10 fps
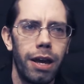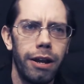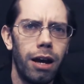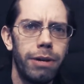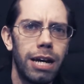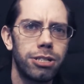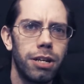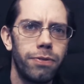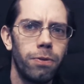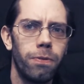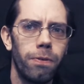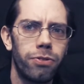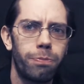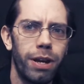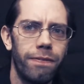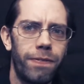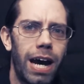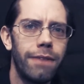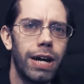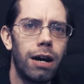Now imagine if you spent
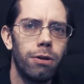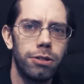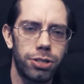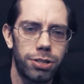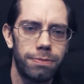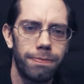5 hours